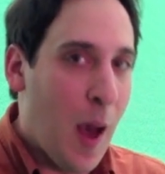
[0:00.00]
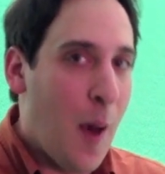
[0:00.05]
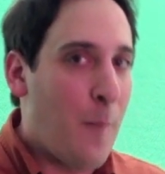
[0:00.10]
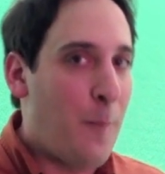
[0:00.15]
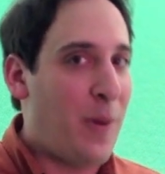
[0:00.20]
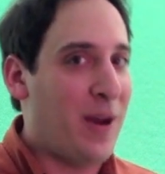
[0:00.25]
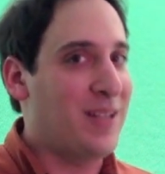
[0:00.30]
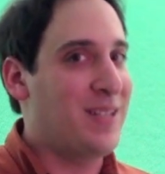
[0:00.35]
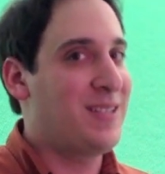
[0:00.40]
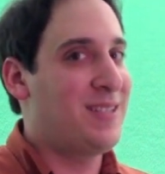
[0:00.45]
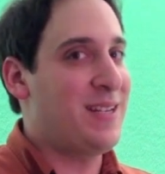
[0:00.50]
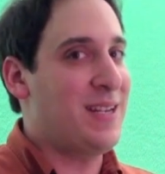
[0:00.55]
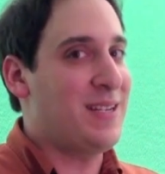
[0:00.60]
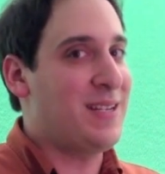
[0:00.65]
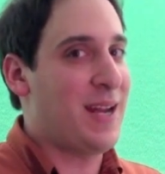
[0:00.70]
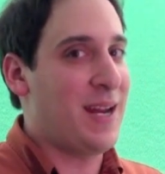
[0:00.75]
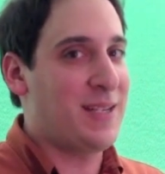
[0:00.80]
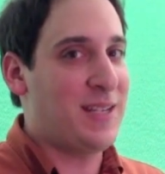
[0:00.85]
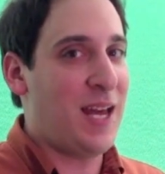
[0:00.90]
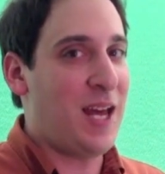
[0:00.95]
But since
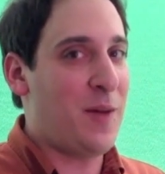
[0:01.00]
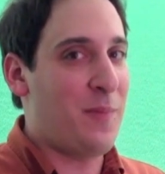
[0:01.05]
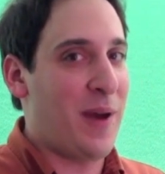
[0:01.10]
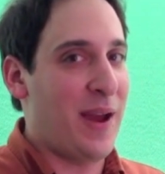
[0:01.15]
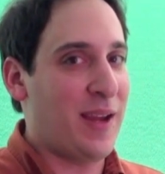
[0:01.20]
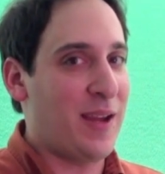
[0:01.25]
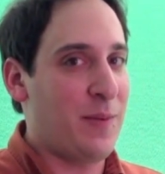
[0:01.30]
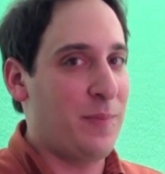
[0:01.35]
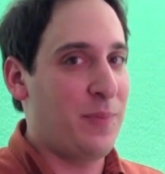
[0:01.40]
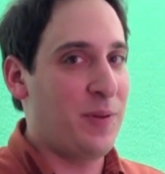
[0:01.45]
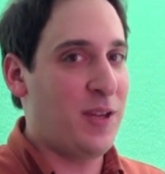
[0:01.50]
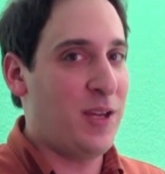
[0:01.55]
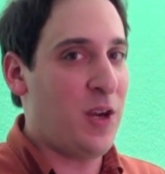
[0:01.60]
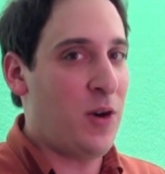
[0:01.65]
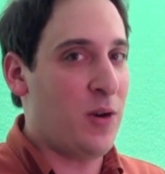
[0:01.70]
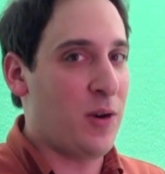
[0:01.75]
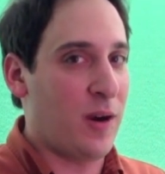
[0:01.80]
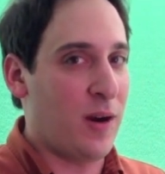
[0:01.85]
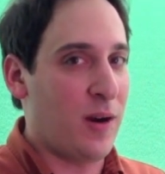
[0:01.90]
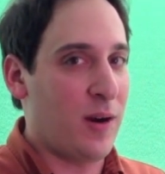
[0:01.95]
I tell my
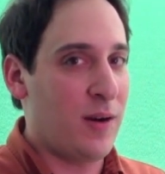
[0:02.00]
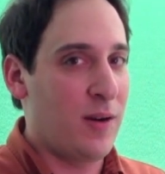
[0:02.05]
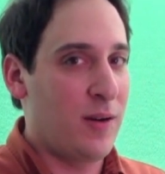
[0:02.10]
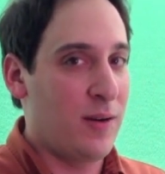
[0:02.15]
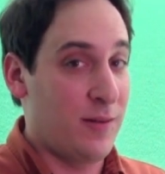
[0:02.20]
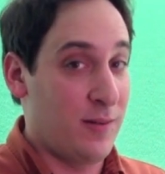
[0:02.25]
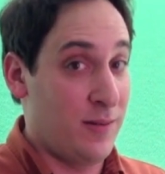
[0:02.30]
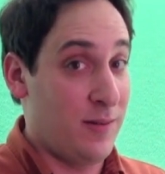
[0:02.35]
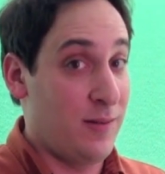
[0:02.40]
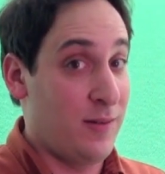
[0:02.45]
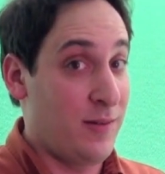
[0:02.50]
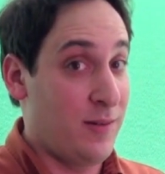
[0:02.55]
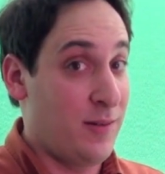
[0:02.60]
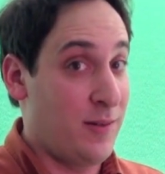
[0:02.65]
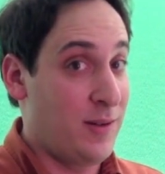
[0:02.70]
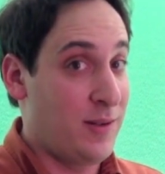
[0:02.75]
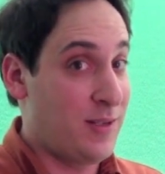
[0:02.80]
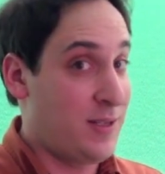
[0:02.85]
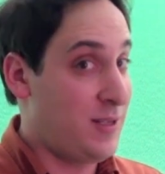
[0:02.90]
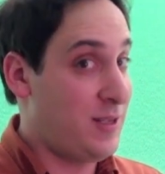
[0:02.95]
computer,
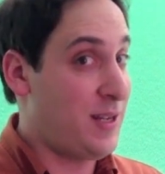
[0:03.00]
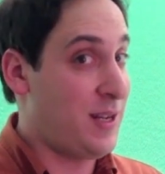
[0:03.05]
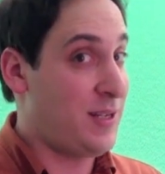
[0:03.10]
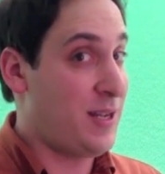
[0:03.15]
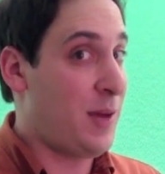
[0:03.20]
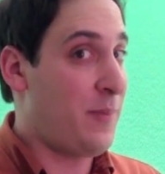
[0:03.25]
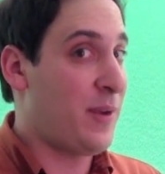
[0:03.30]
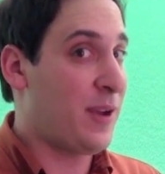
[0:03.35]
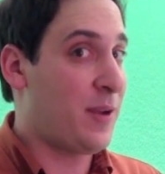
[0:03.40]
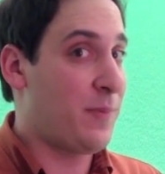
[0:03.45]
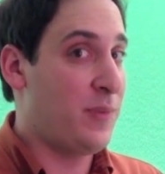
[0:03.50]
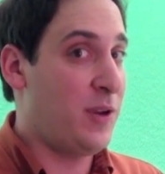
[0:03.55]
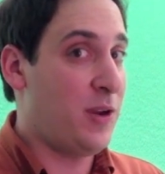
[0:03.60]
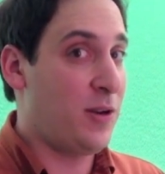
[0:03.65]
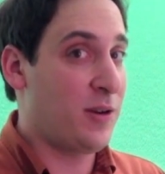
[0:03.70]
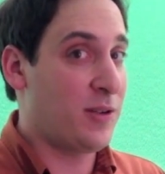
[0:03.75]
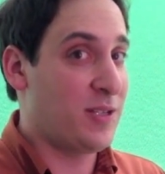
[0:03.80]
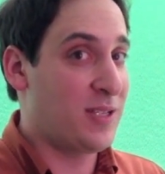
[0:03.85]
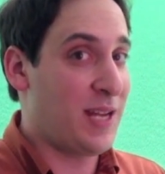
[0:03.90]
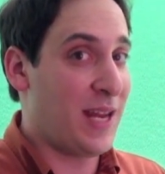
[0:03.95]
since I tell my
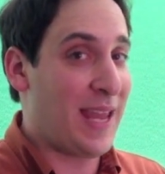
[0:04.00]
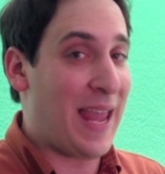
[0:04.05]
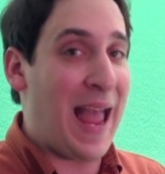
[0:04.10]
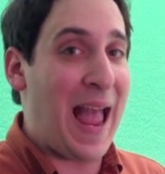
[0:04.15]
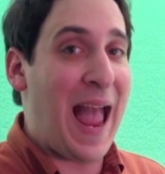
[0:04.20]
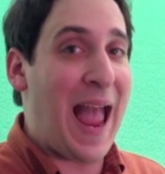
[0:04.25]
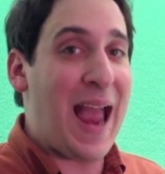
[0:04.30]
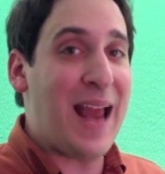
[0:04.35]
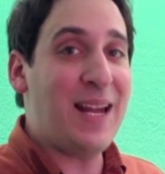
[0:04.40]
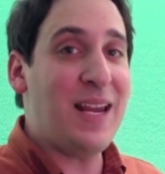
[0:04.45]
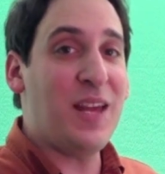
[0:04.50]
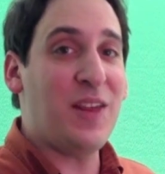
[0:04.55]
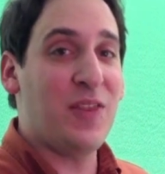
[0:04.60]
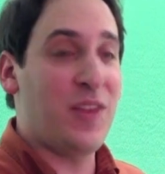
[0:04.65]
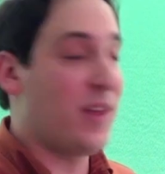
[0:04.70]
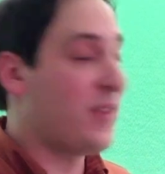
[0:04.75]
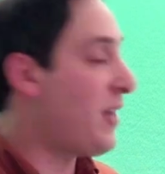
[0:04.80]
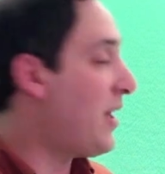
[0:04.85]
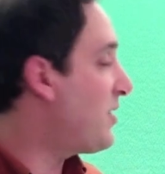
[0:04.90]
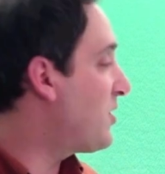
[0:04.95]
computer to take
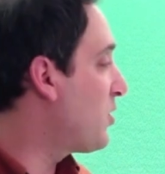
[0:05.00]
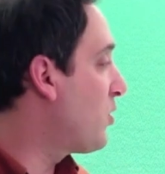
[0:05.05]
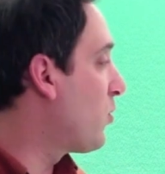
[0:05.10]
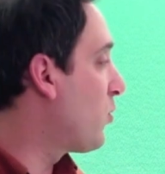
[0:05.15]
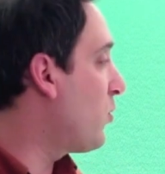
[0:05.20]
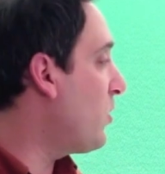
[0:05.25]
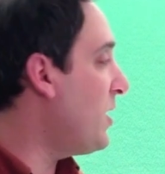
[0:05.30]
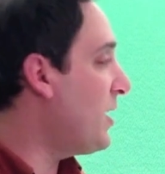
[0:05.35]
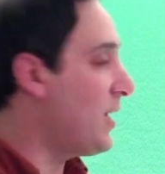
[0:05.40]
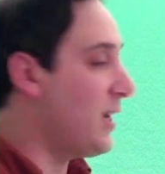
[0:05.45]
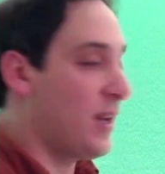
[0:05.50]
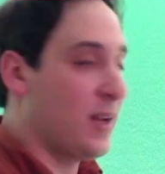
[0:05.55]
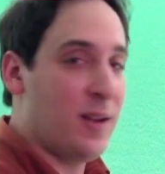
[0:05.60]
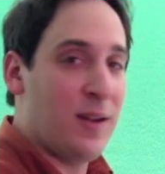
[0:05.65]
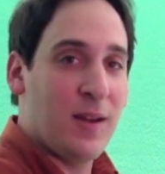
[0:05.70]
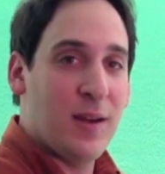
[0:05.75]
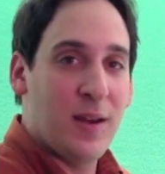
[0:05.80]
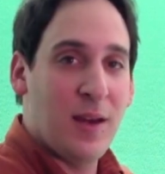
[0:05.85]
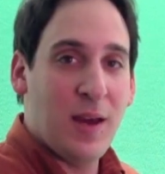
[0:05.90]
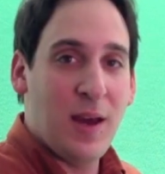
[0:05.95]
anything that's
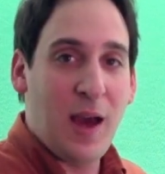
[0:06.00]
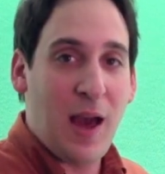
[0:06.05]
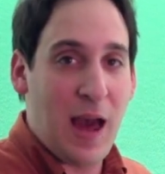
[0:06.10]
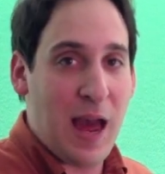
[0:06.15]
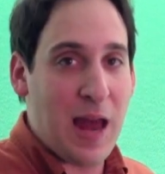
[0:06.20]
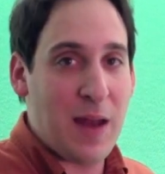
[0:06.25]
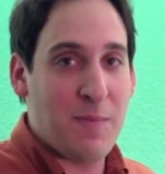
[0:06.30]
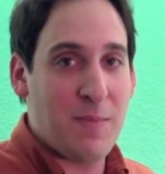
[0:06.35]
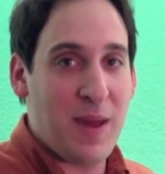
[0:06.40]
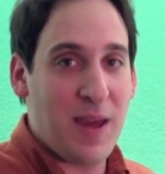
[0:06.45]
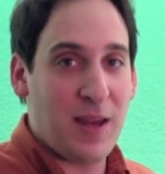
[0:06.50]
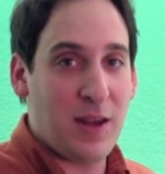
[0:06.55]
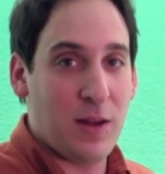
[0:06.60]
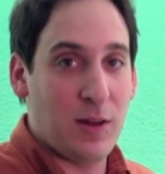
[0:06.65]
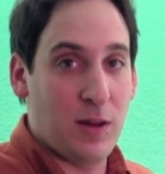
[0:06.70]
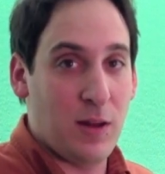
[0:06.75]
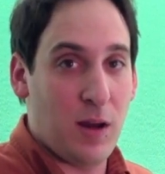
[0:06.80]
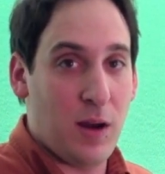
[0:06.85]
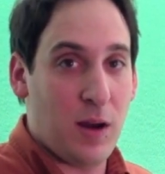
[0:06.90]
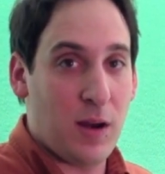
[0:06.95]
green and make it
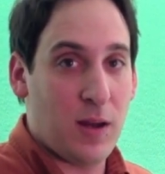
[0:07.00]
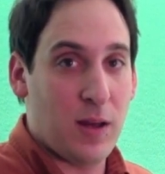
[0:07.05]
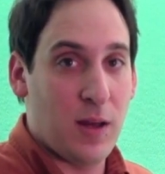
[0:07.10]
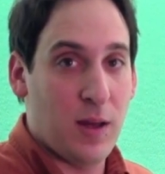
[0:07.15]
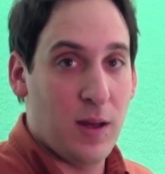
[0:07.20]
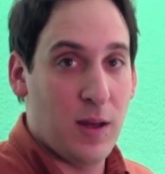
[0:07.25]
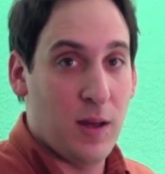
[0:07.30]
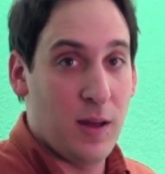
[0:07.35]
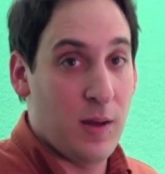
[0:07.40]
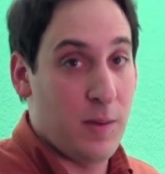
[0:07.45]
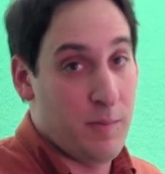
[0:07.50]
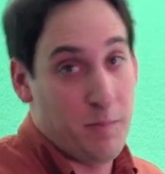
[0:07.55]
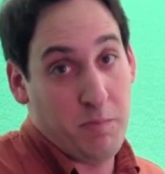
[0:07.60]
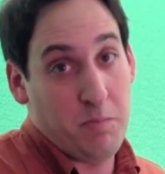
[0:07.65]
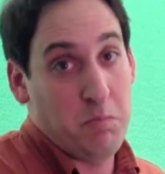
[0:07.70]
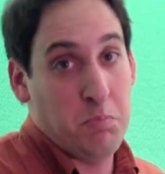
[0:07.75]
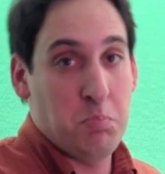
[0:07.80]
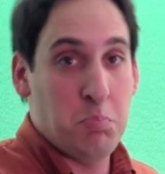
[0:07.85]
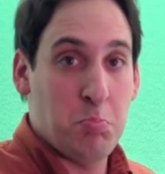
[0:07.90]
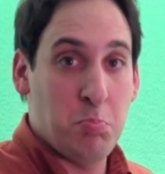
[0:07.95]
look
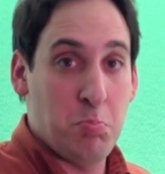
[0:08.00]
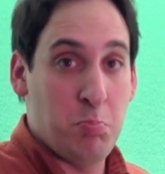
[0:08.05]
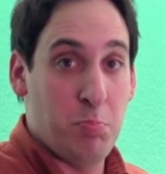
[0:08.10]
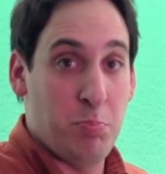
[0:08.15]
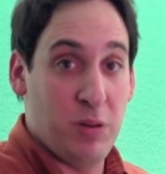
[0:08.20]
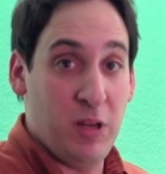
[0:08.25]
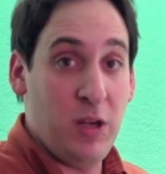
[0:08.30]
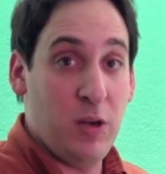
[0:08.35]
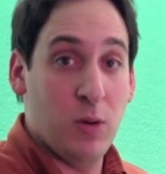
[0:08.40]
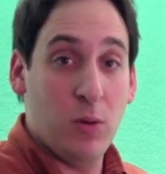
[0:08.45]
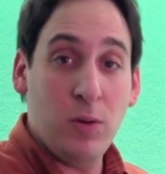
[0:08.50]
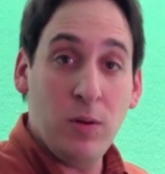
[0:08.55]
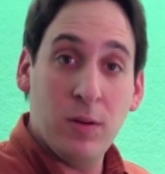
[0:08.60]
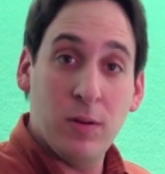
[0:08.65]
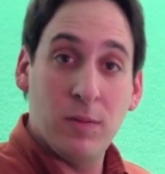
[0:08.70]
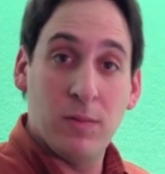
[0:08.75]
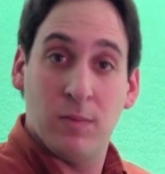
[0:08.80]
blue,